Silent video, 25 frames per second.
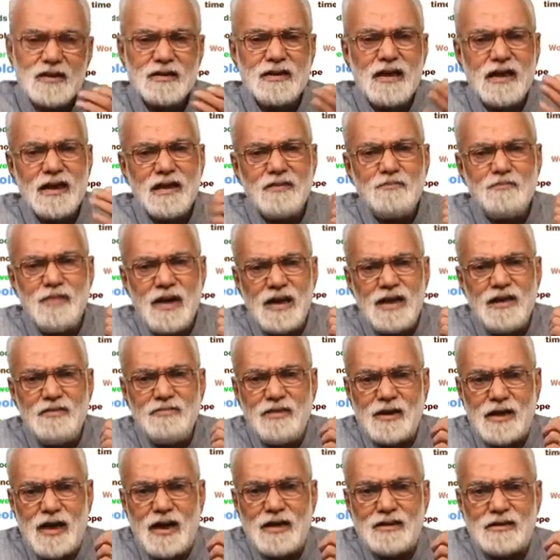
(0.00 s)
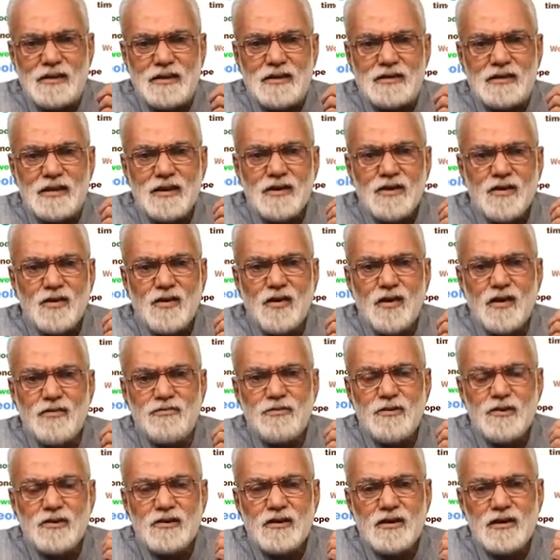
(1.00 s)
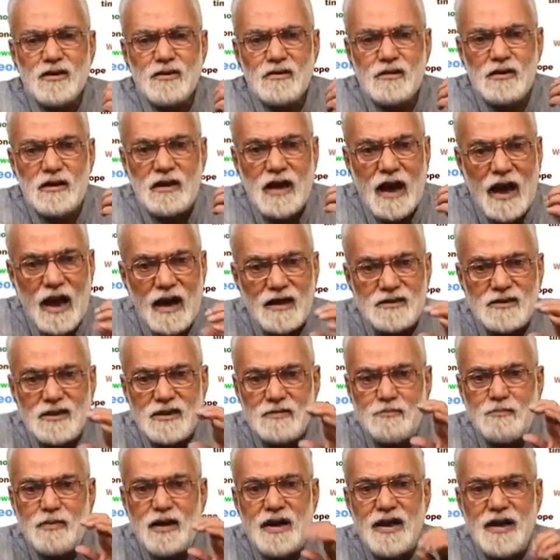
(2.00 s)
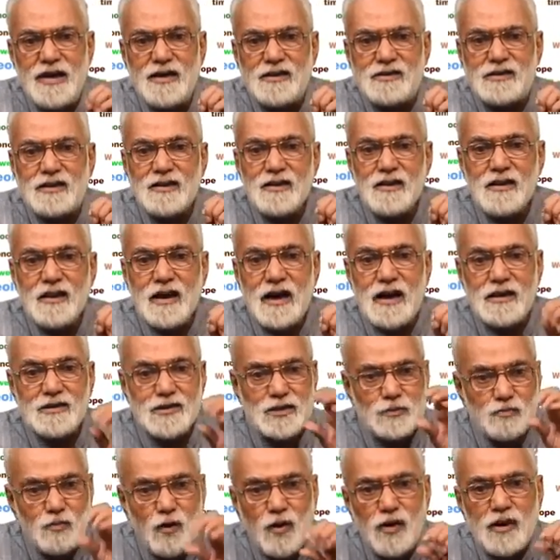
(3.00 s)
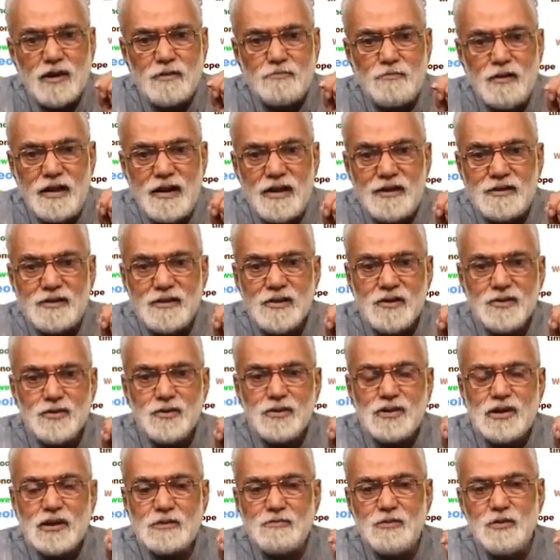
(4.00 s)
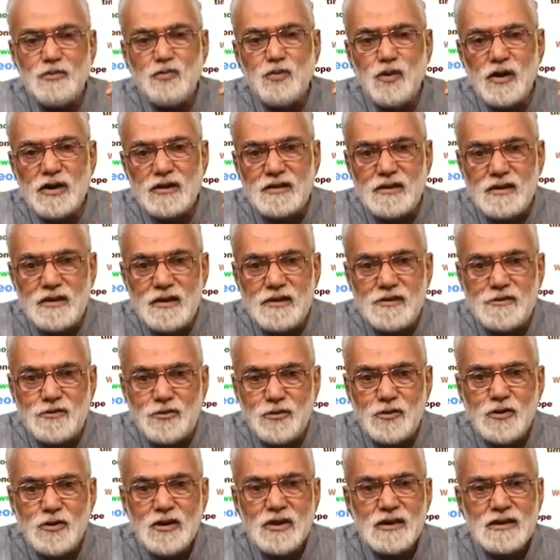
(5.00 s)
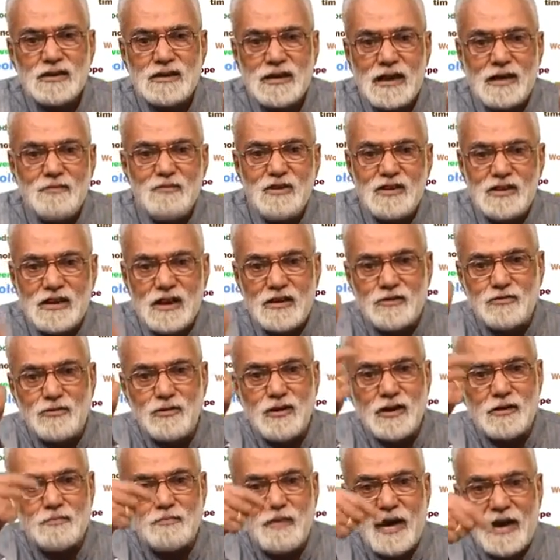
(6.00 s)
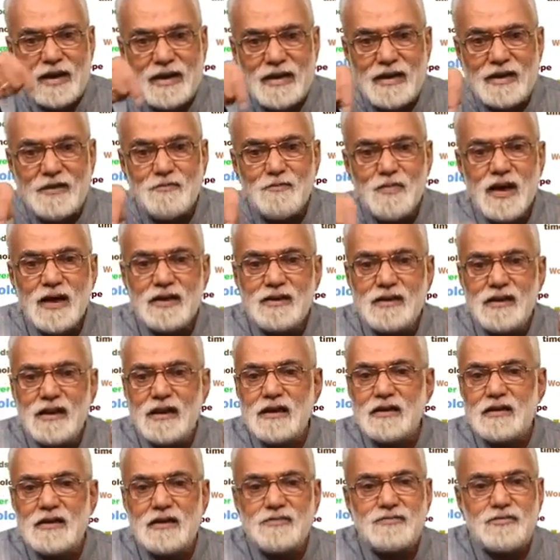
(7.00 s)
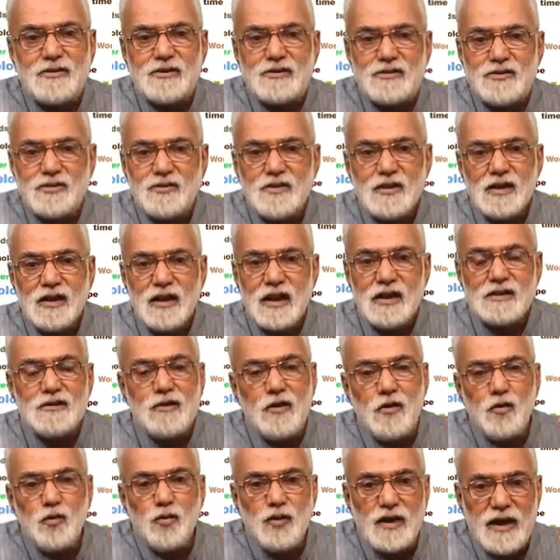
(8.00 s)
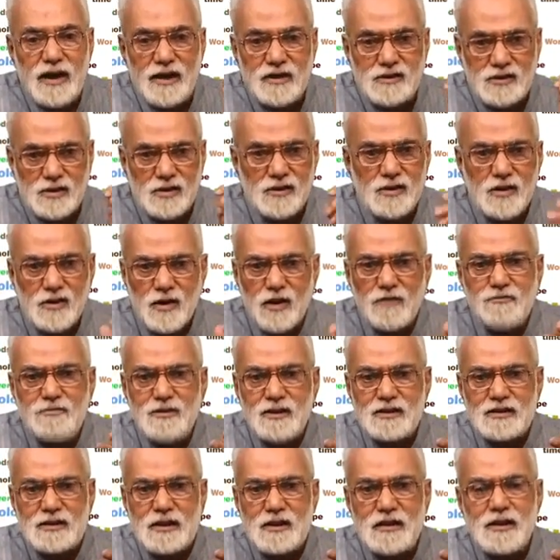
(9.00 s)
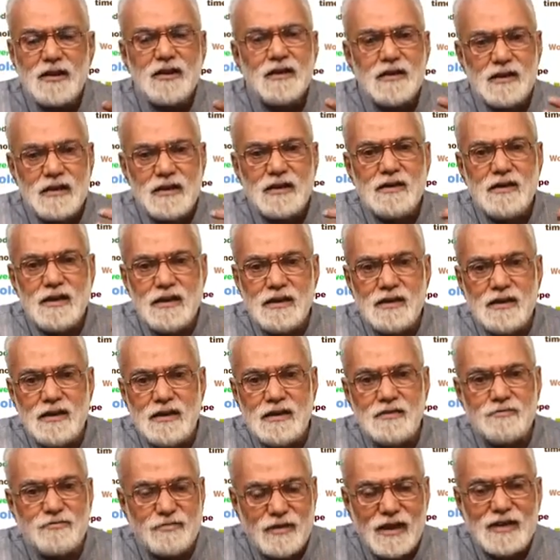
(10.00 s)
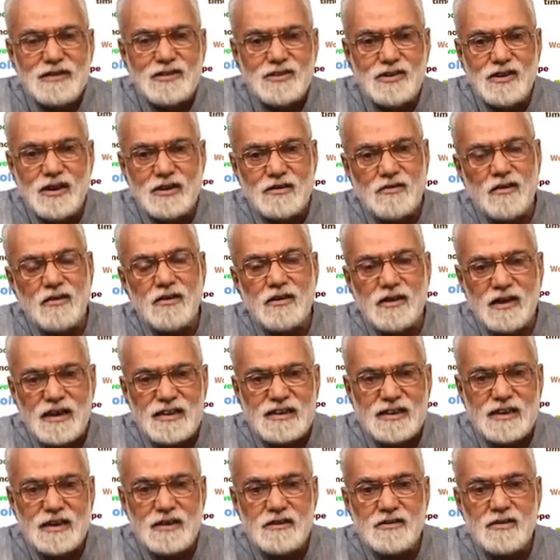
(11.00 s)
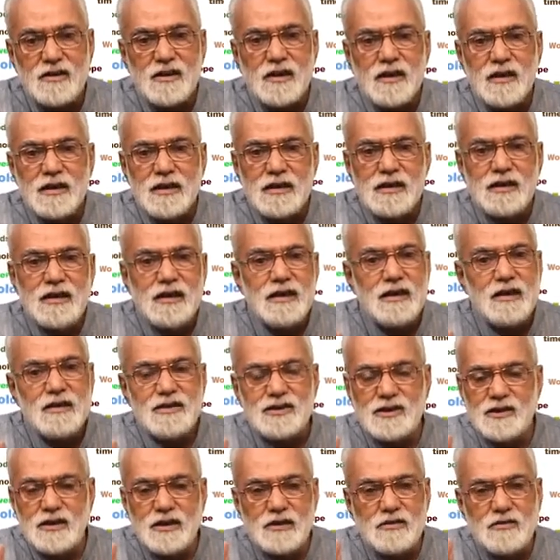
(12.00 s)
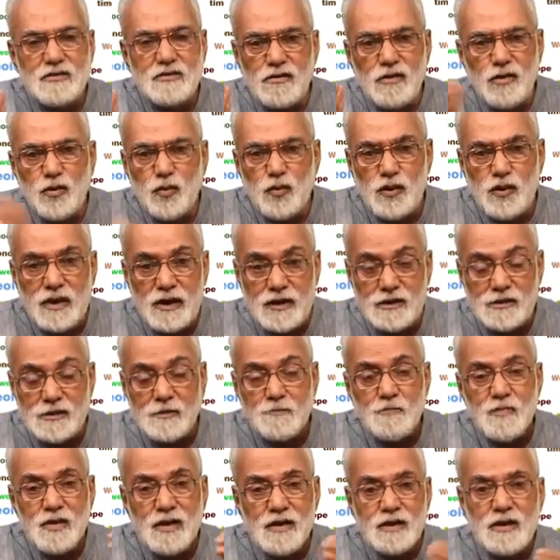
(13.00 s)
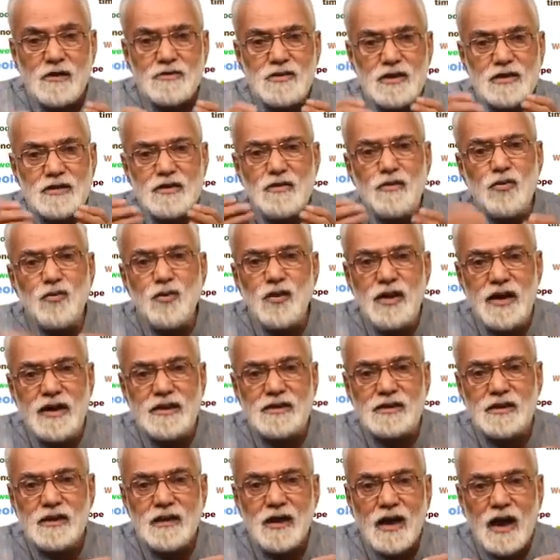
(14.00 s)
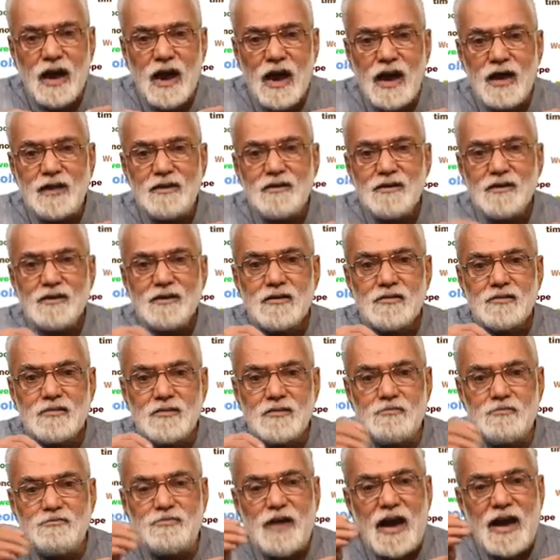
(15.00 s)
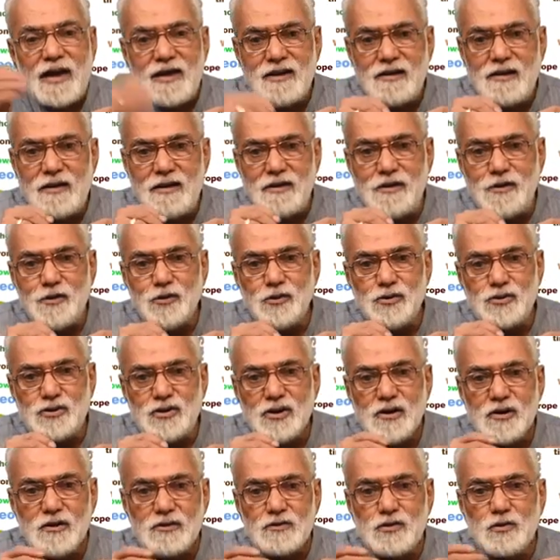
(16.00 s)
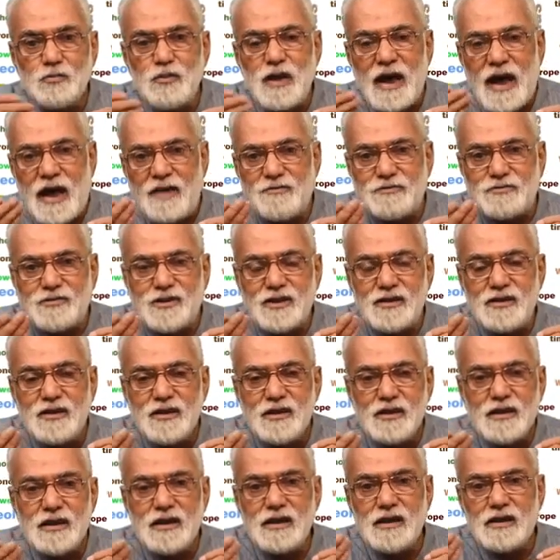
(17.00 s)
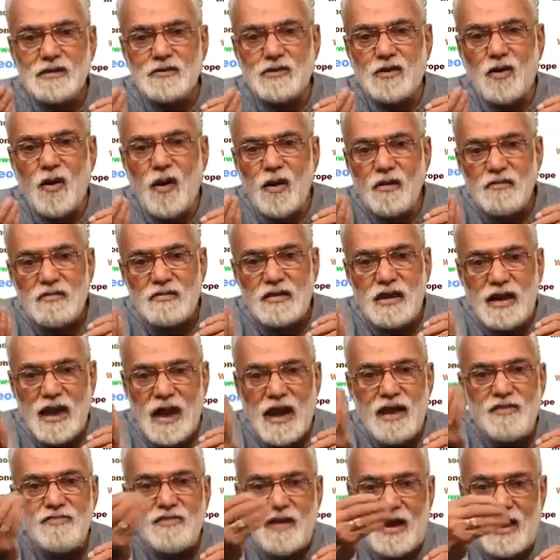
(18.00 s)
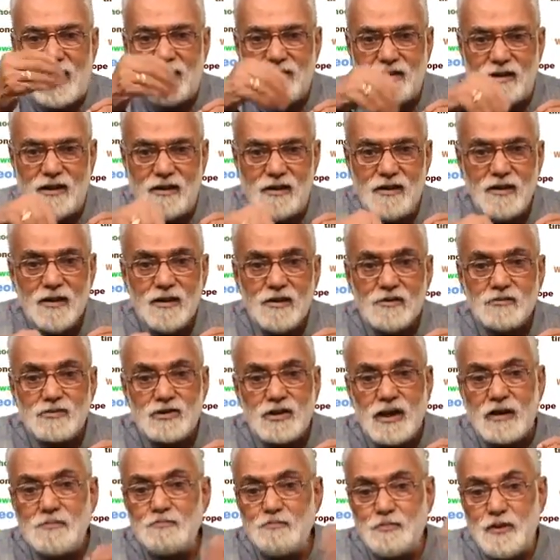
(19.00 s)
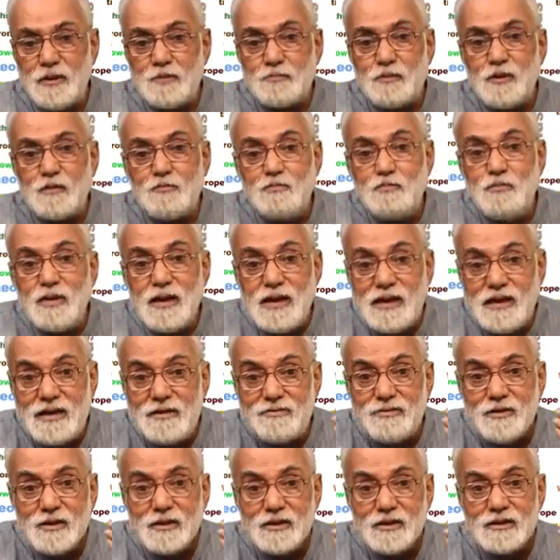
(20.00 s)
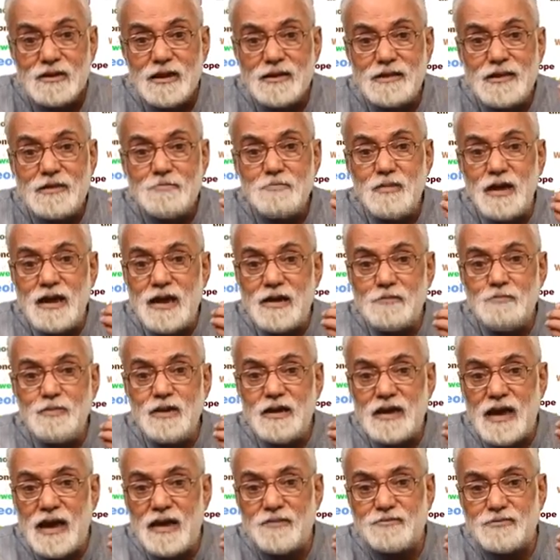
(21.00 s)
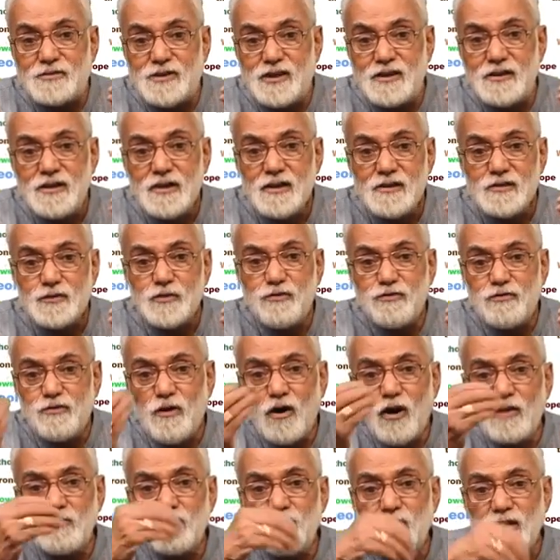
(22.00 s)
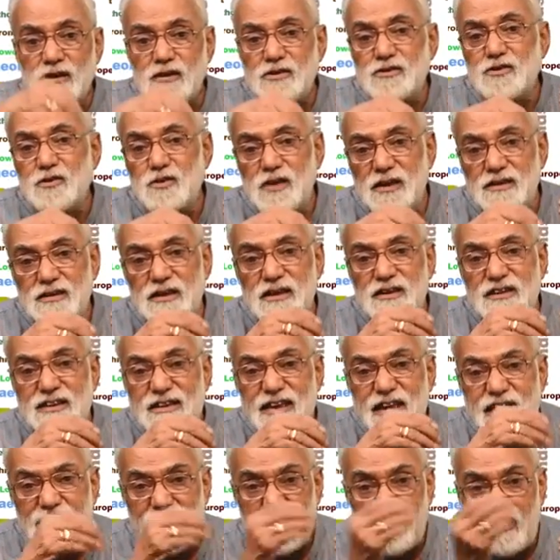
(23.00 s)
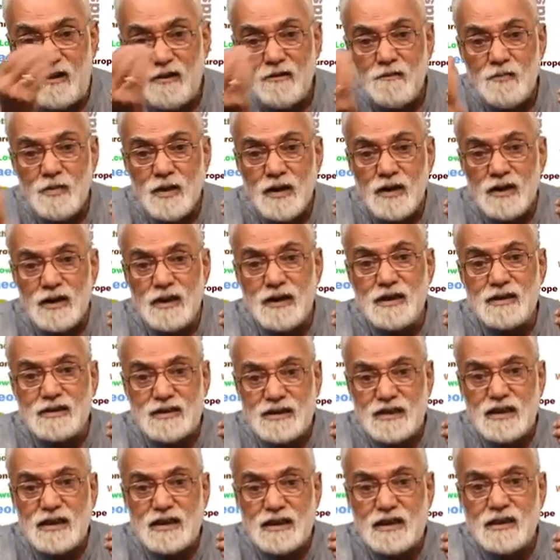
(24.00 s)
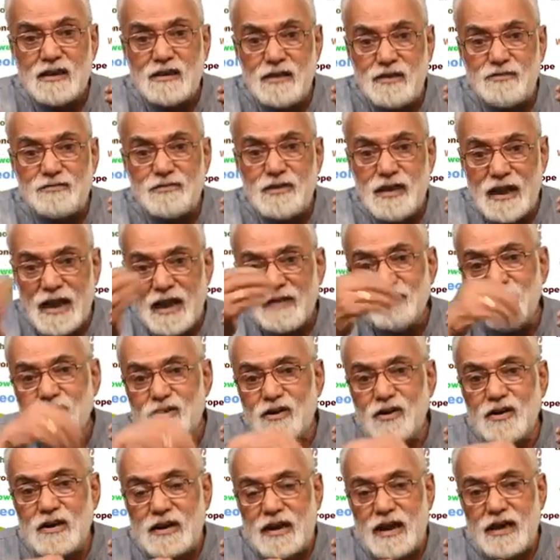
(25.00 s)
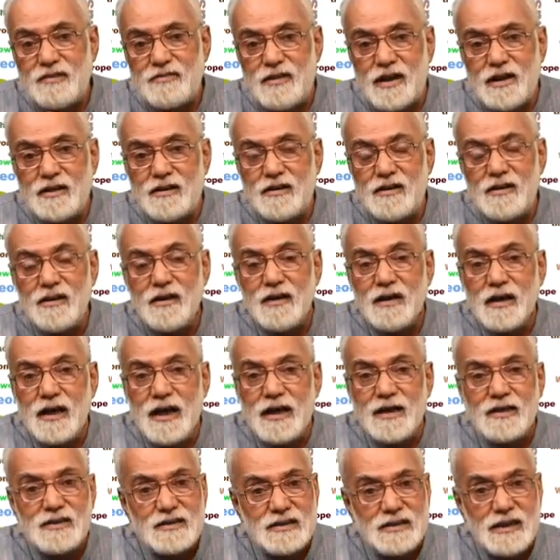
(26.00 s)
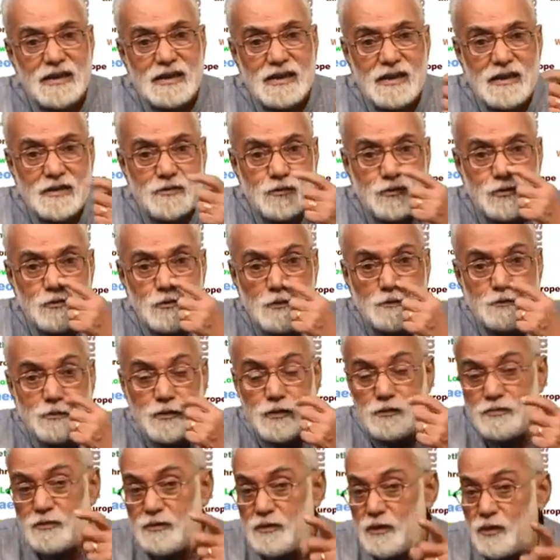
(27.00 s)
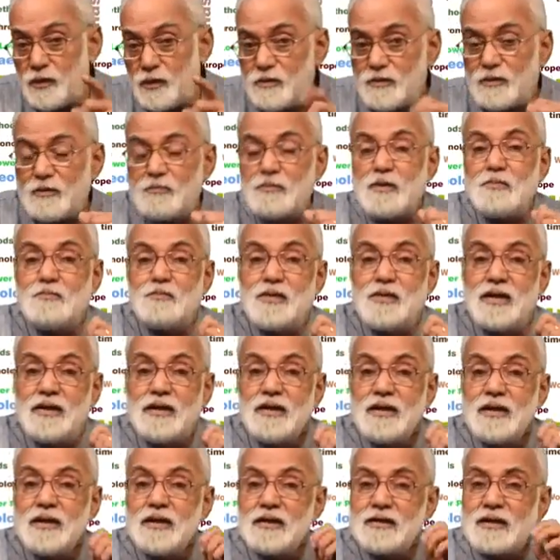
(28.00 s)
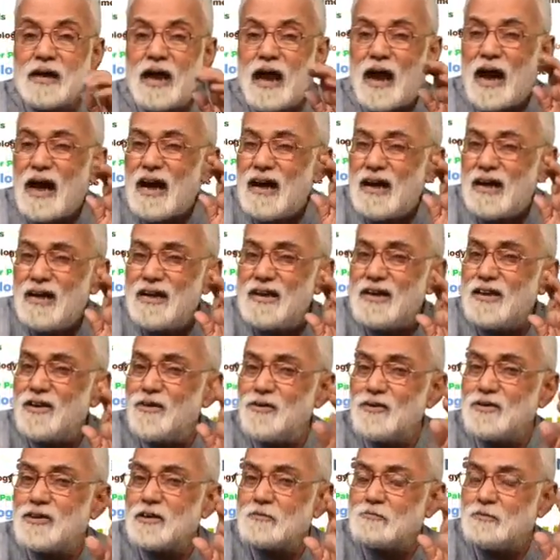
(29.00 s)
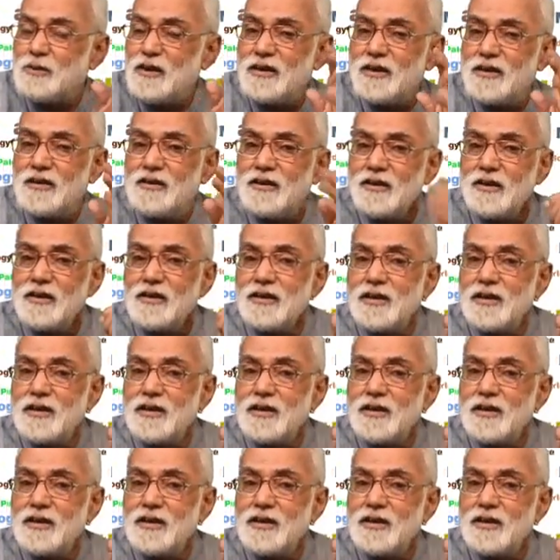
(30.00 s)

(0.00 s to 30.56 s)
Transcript: There are many varieties of larger blades and smaller blades which have been worked into semicircular backing, and they are referred to as lunates. Obviously, in French they are called crescent, in English they are called lunates. Now these lunates are variedly used to be hafted in a concave handle. Some people believe that they may have been hafted to form what is known as a sickle. In a sickle, if they have a concave handle, and a sickle could be proved. You remember the early Neolithic period